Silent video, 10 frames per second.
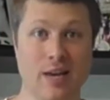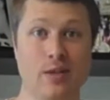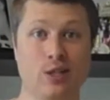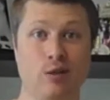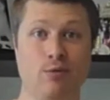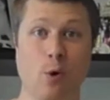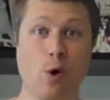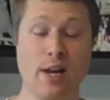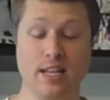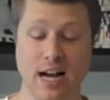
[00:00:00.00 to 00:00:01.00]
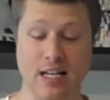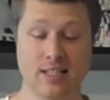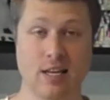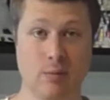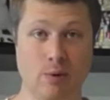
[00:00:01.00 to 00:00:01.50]
the Savoy
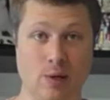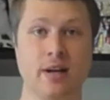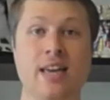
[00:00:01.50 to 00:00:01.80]
Cocktail Book.